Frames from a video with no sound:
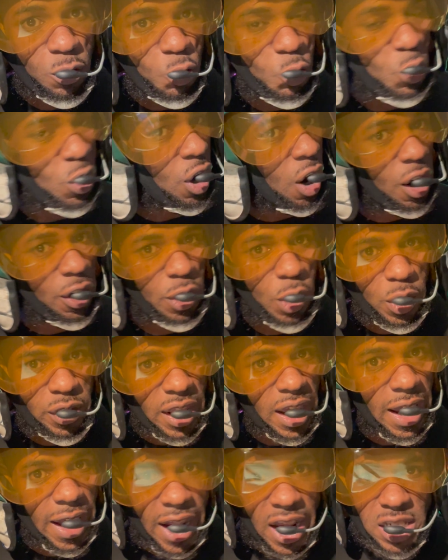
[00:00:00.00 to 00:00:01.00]
We all know
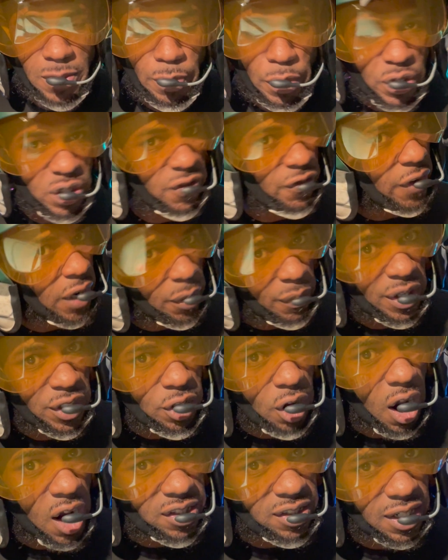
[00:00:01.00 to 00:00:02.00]
that Hasbro is very
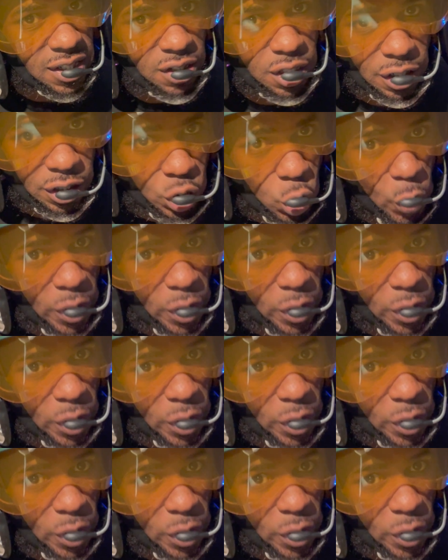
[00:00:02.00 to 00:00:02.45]
toxic to the toy